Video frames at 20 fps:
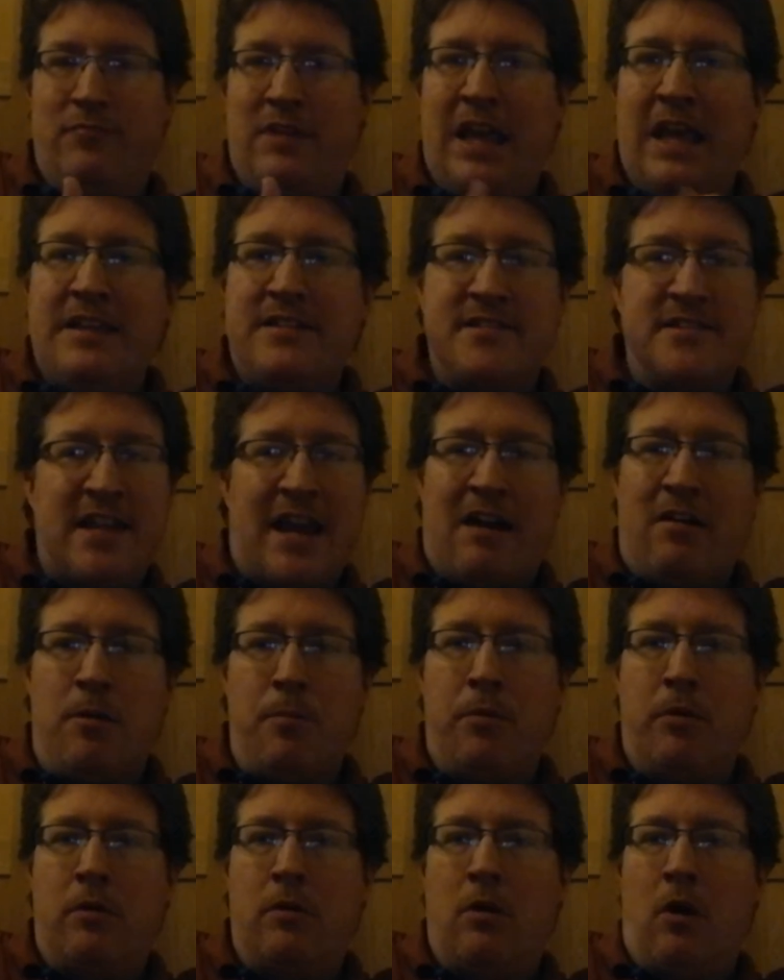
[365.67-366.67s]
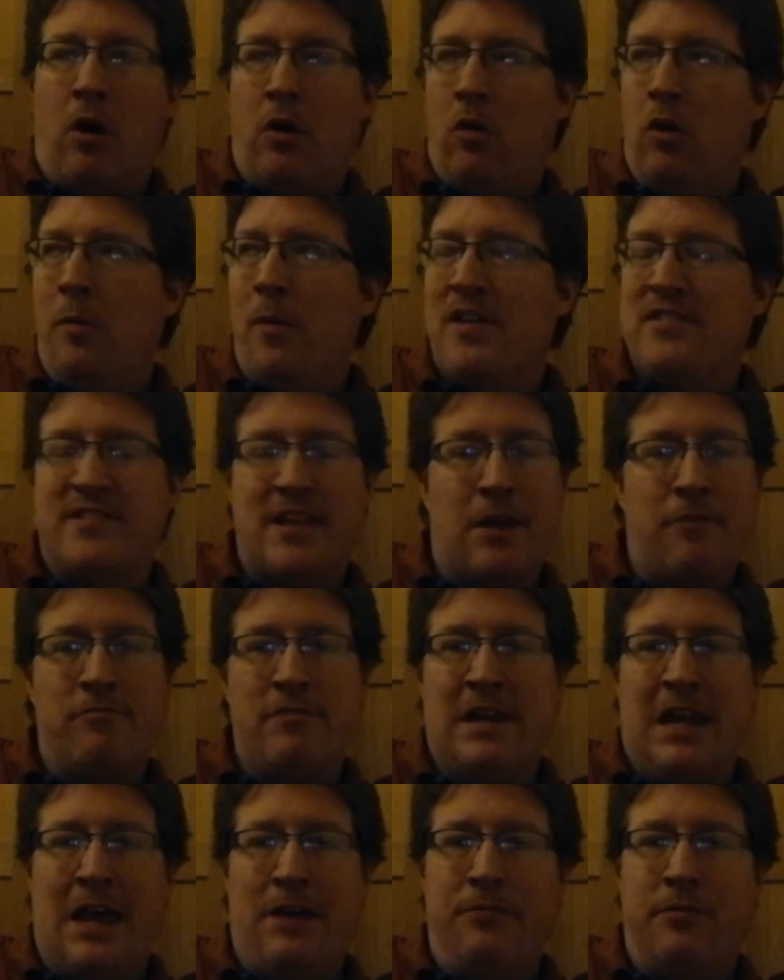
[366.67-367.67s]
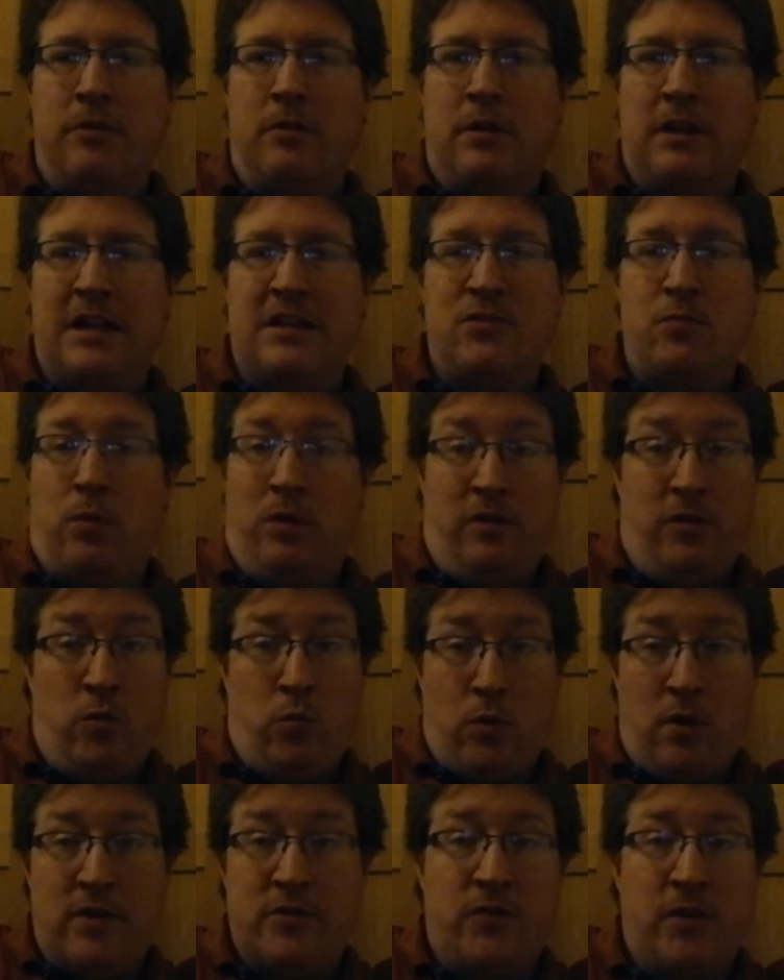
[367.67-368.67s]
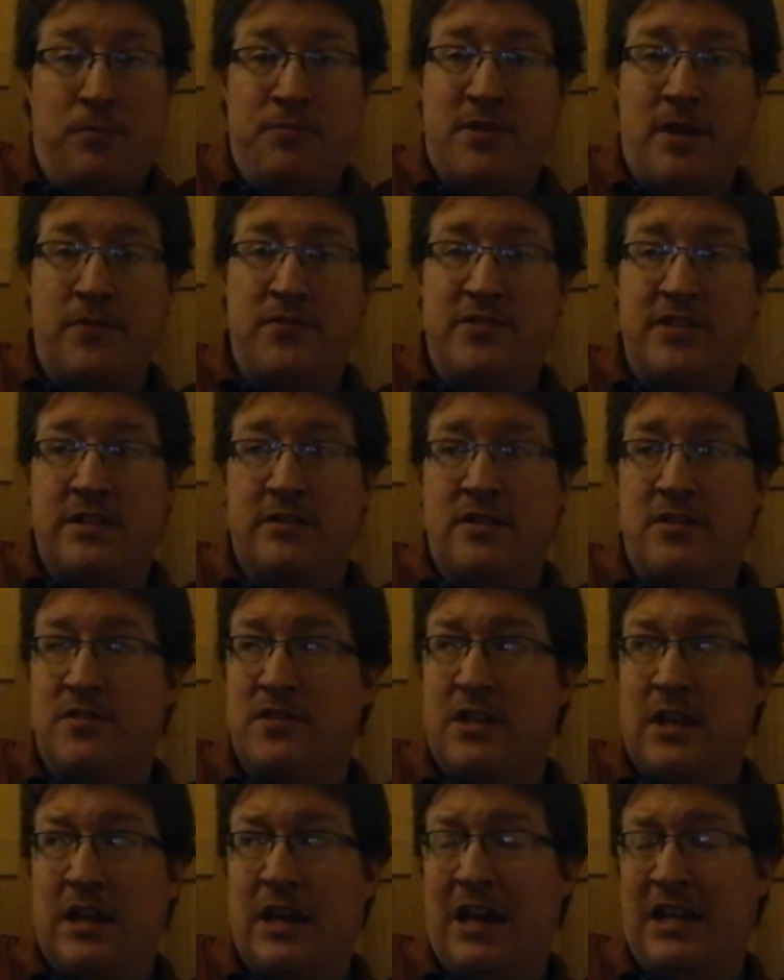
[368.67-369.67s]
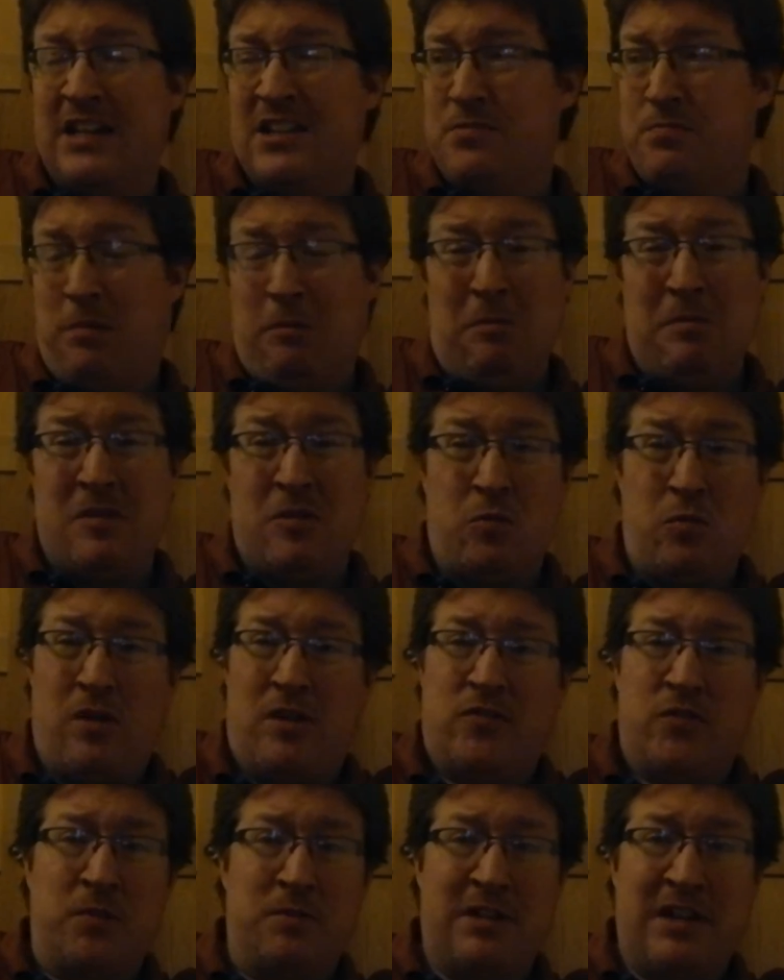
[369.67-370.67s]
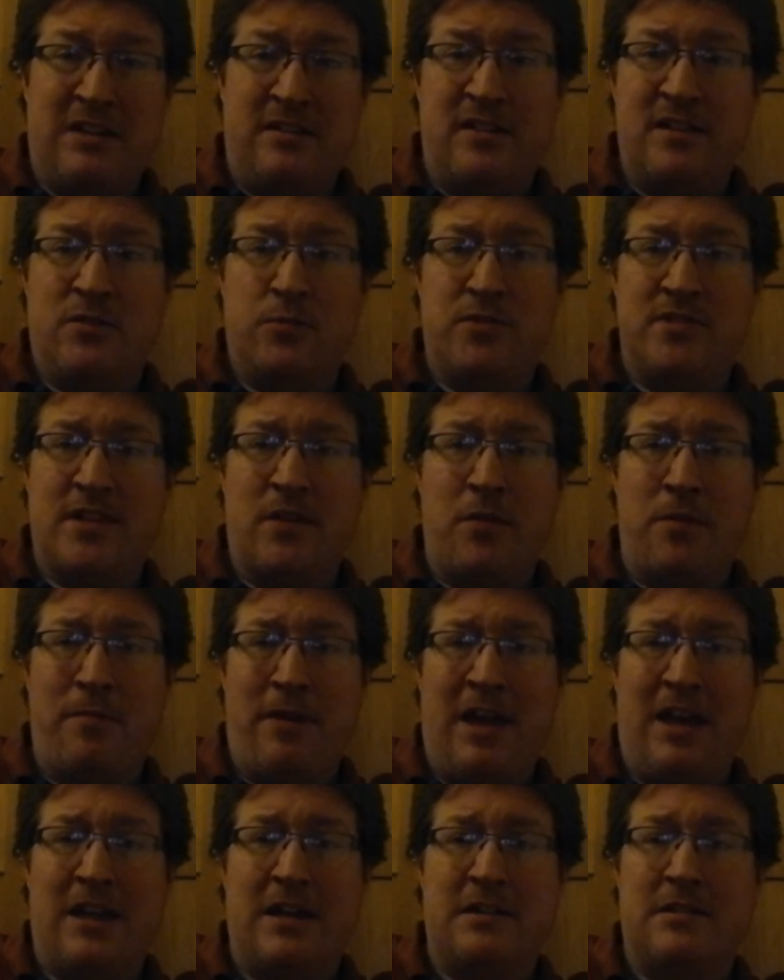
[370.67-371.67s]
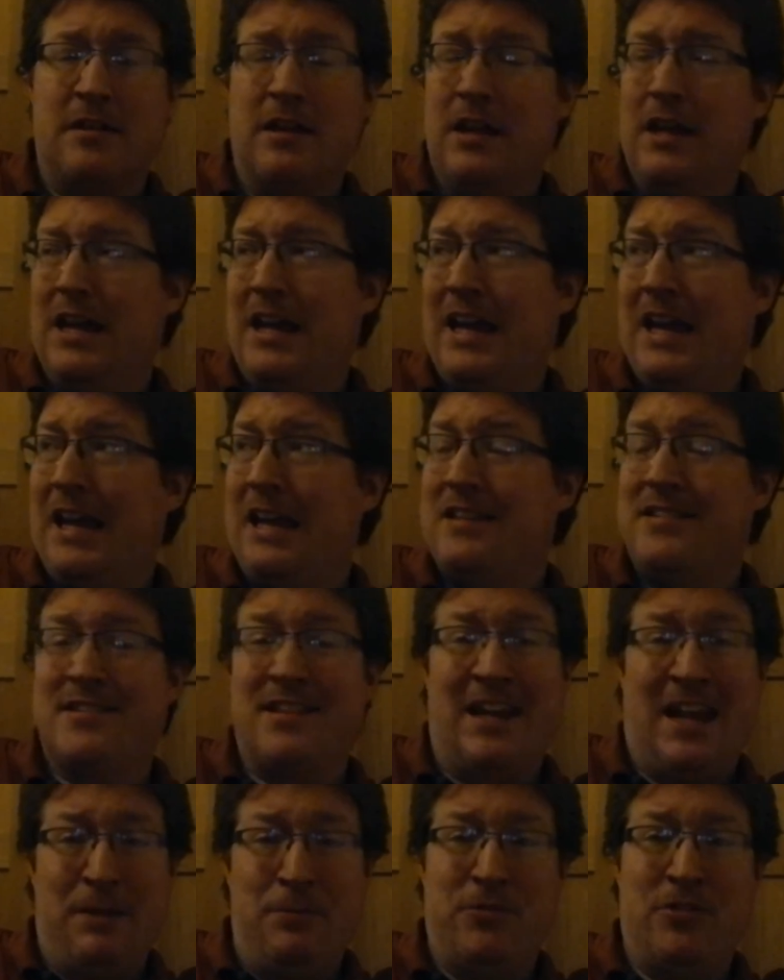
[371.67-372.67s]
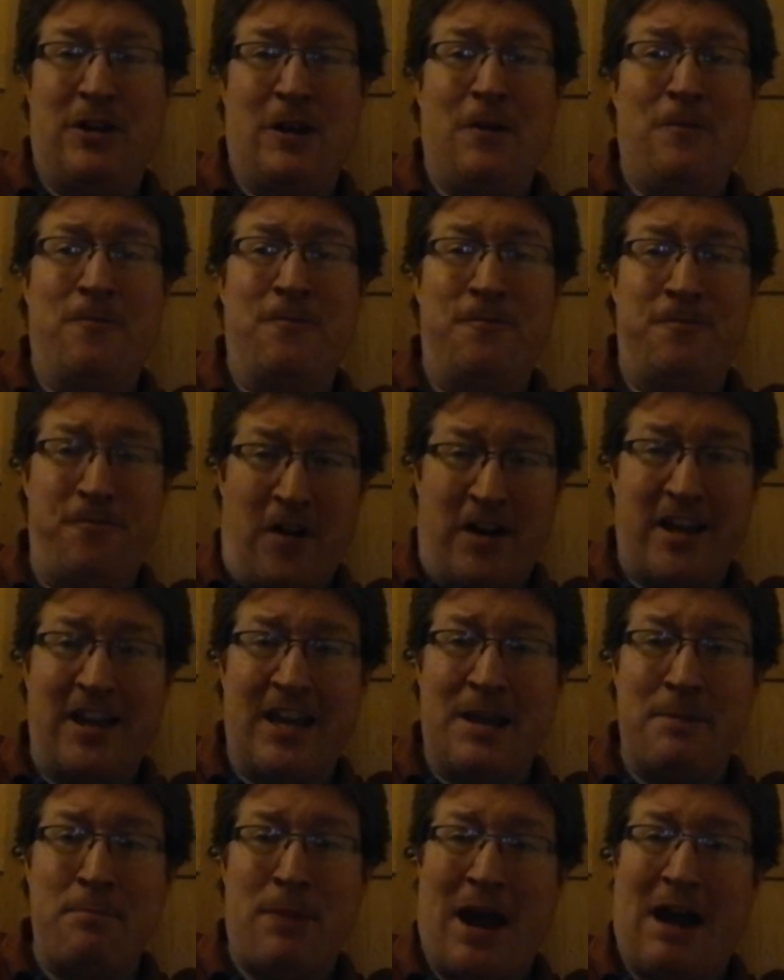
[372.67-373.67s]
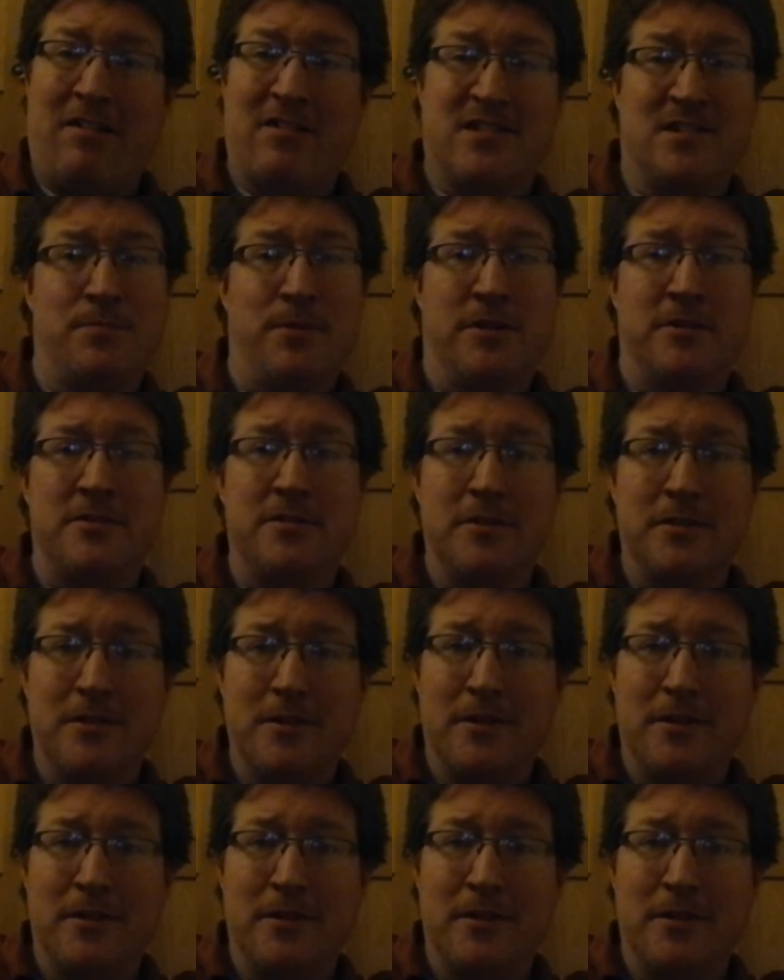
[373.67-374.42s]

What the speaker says: It's terrible on almost every level. It's one of the worst films I've seen this year, and it's probably the worst film Clint Eastwood's ever made. It's an absolute fucking embarrassment.